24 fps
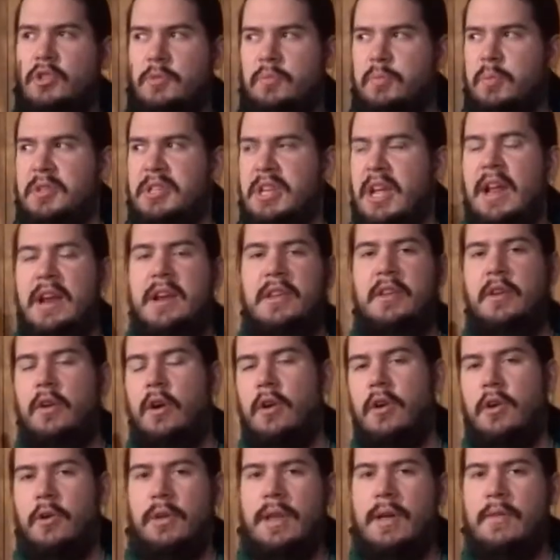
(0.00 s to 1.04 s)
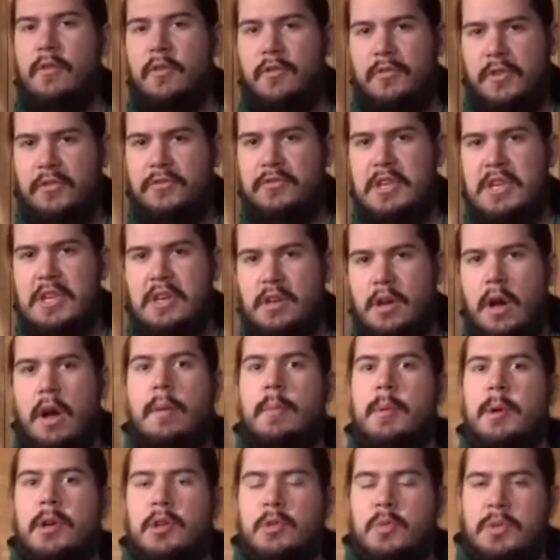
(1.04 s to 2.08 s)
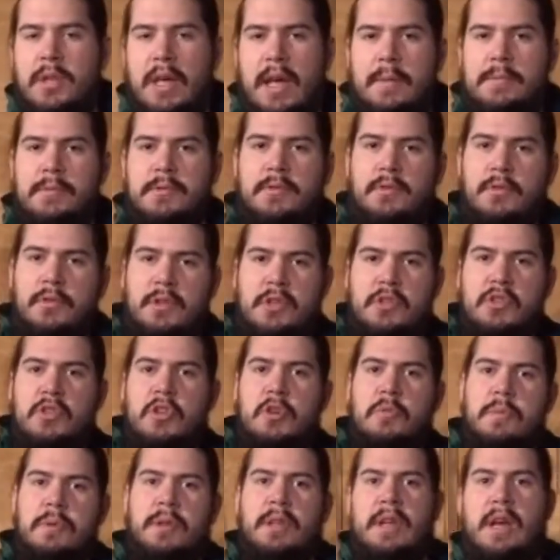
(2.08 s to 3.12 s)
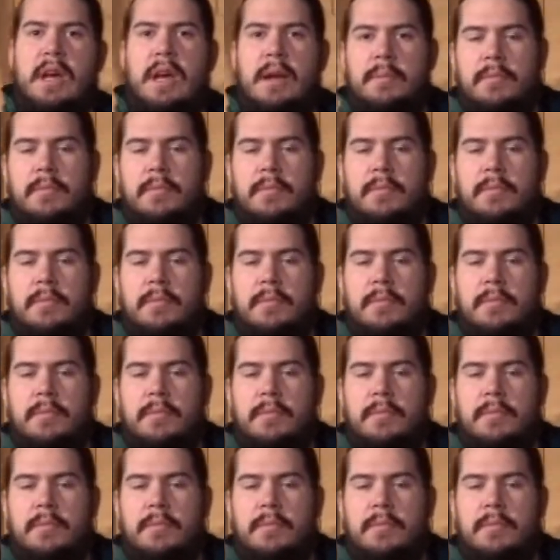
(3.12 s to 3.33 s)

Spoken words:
pretend there are no level 15 commoners with absolutely stupidly high